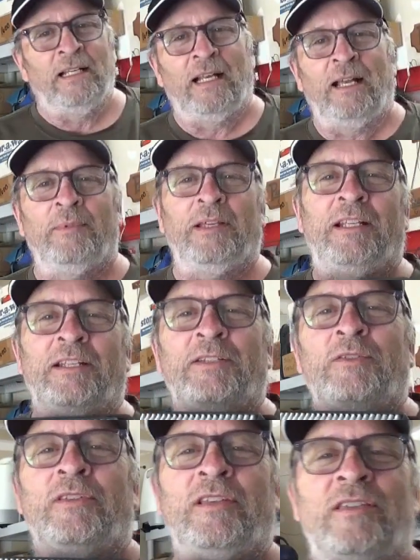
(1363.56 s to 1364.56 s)
I'm gonna
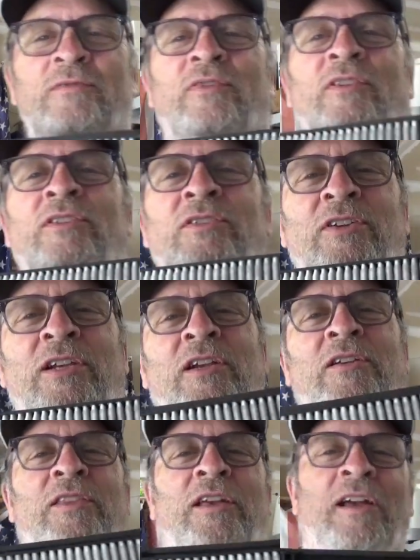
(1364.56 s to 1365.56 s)
do this filter
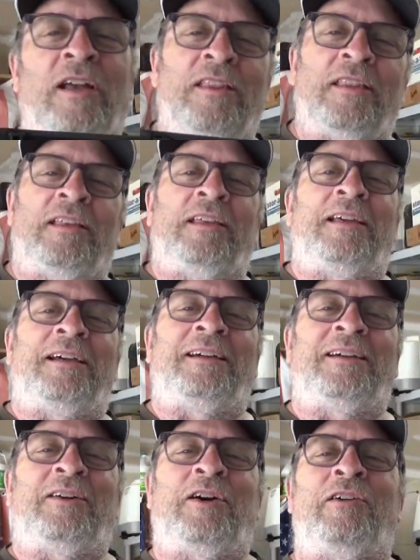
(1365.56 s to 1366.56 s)
here, the
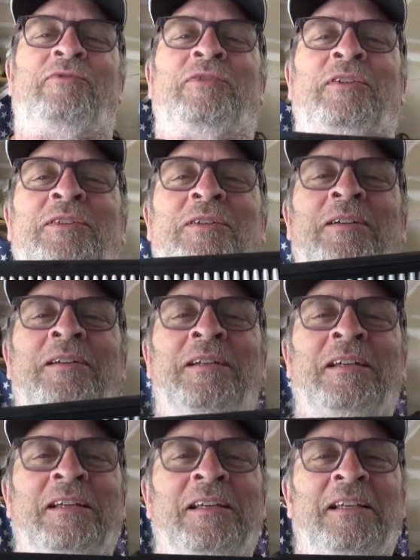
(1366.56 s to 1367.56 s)
car filter.
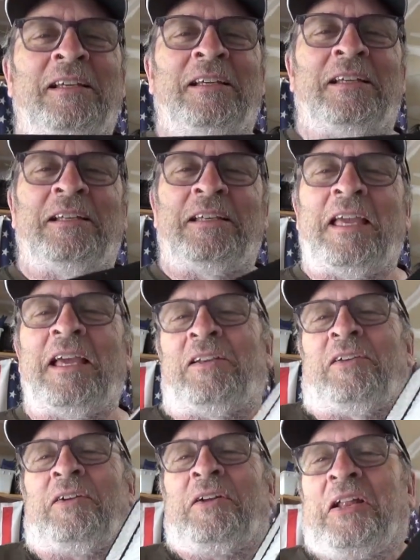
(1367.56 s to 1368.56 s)
It can't
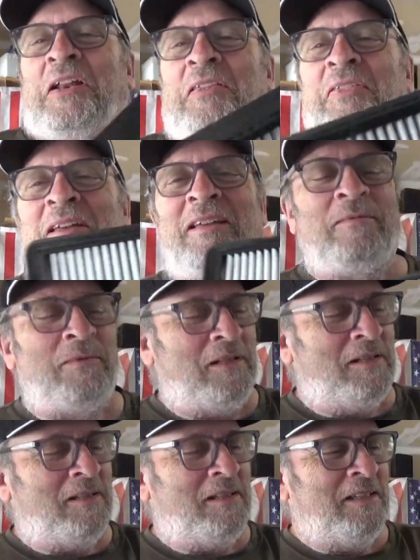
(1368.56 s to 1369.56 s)
hurt anything, but
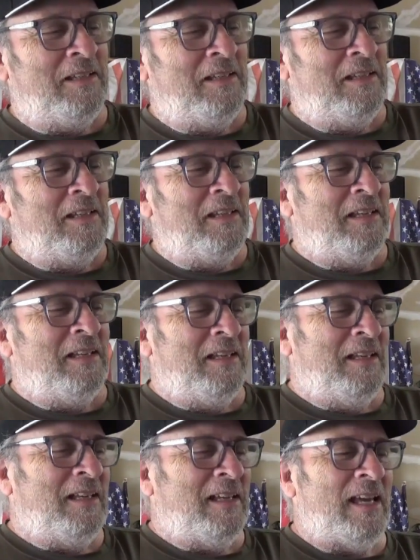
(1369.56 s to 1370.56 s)

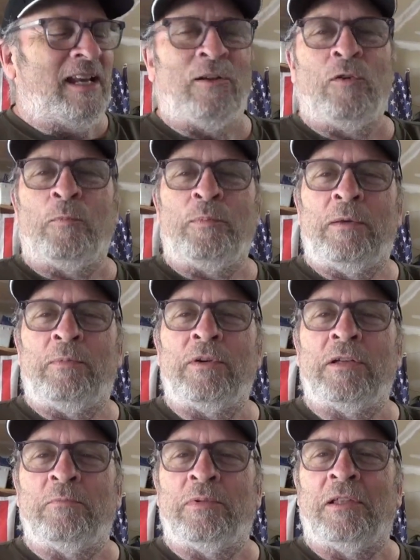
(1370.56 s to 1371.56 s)
God, I hope people
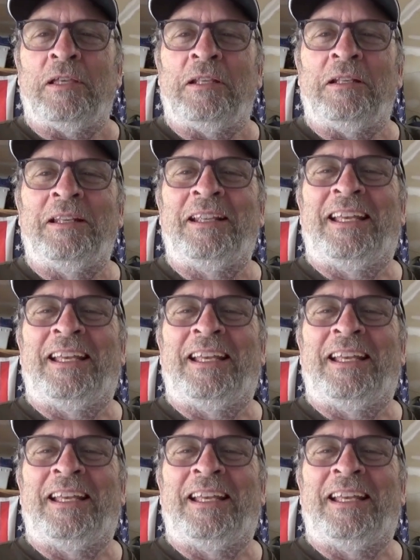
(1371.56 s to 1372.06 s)
complain.